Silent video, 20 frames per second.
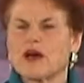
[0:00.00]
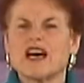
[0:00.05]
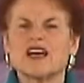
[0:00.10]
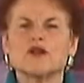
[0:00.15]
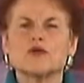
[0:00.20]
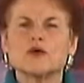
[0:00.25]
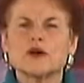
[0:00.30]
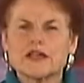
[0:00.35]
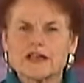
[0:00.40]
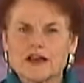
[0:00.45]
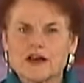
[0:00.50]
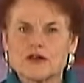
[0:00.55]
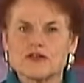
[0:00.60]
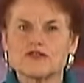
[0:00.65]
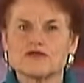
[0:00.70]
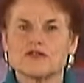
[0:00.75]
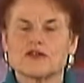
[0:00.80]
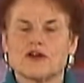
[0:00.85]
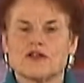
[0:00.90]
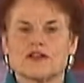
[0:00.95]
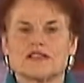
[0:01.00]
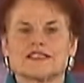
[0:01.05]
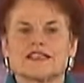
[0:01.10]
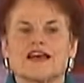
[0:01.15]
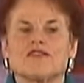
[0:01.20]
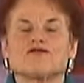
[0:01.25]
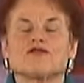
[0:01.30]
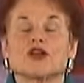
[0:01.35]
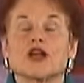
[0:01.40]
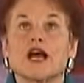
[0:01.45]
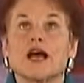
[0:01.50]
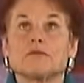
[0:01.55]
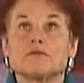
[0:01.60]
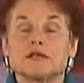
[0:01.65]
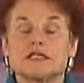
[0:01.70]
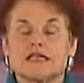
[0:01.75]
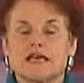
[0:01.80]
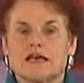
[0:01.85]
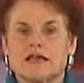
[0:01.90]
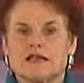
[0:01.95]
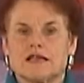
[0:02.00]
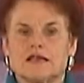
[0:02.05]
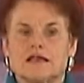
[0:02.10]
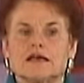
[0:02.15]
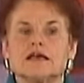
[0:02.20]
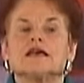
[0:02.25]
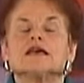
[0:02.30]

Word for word: I don't want to go through all this effort. I'm done.